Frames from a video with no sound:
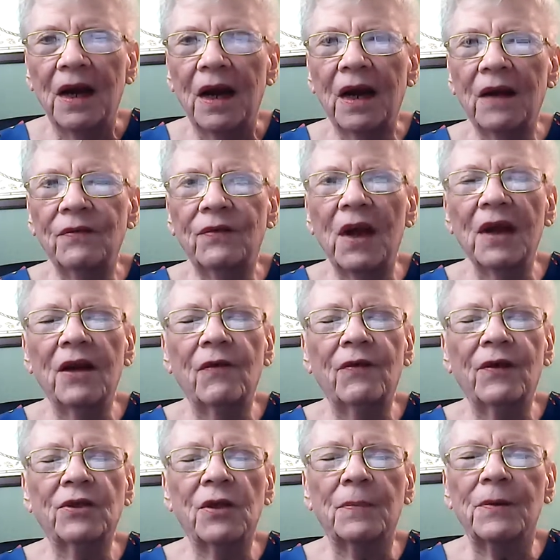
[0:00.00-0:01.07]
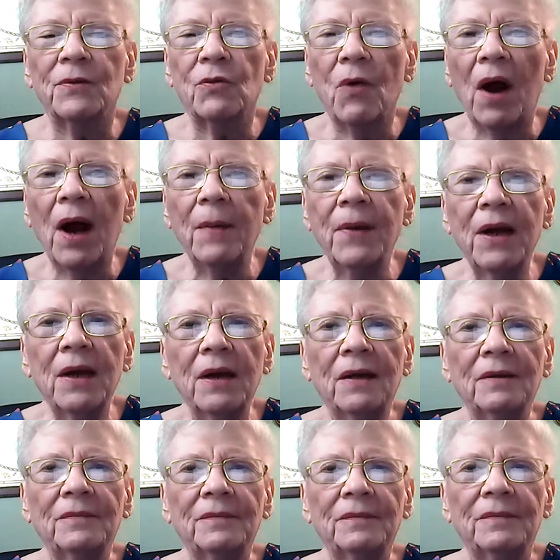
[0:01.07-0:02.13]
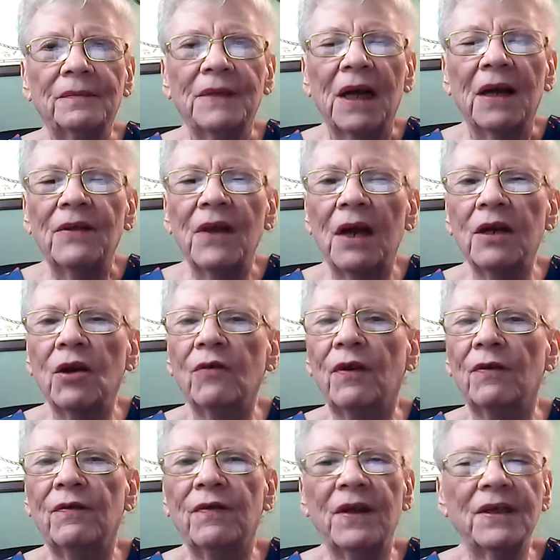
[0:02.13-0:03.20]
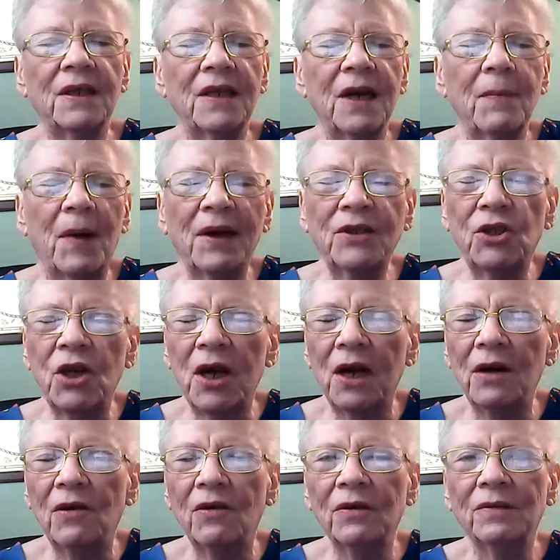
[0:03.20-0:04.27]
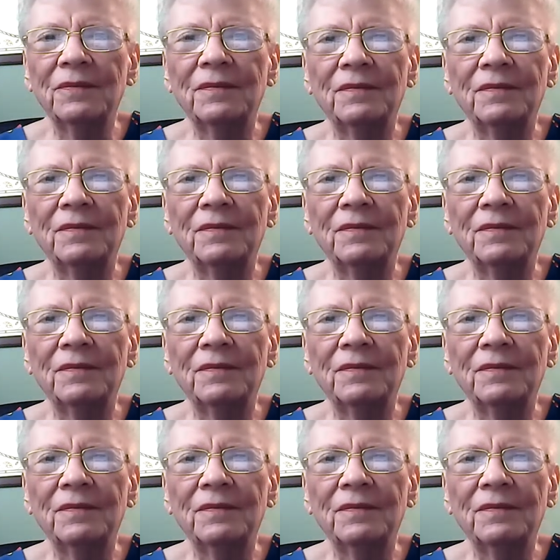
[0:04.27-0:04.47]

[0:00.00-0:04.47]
And thank you for subscribing. Thank you for visiting my channel.